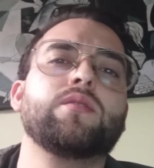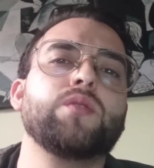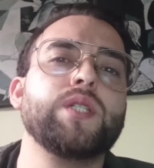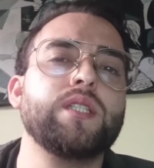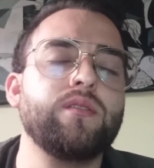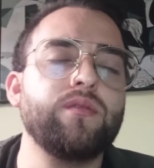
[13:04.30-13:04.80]

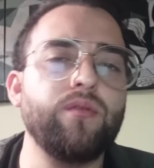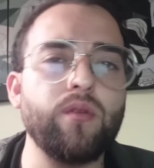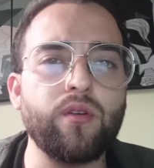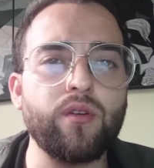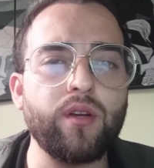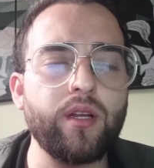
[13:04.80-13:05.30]
suits
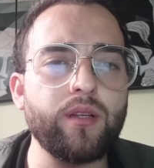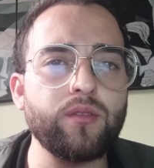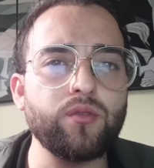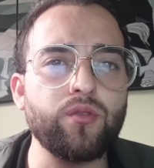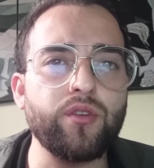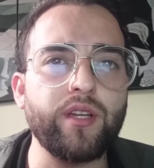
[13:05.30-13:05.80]
for
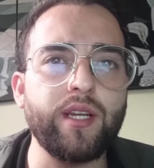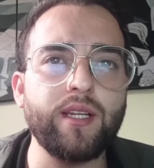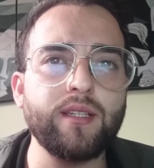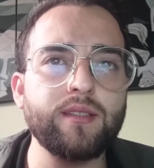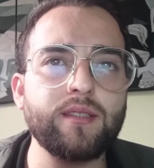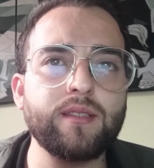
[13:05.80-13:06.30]
your
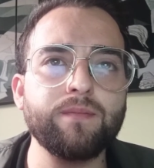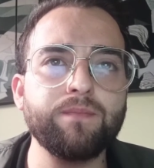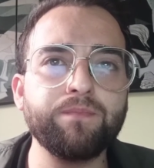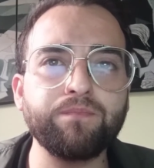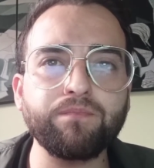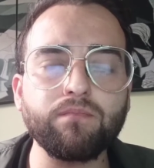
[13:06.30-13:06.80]
needs
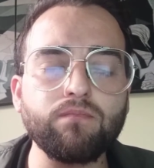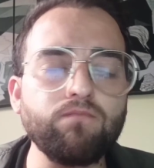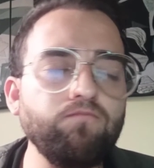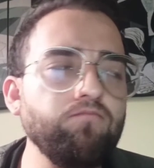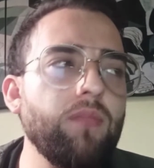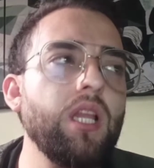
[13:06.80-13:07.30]

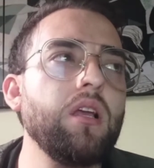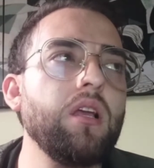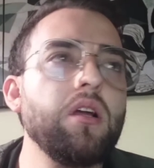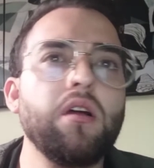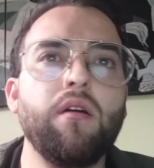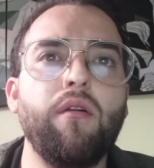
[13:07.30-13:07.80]

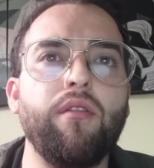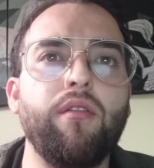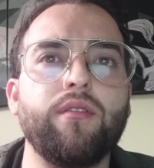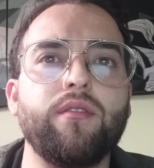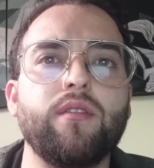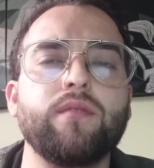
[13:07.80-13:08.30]
or
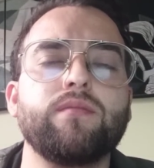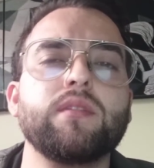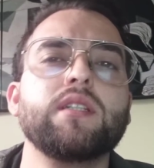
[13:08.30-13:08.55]
something.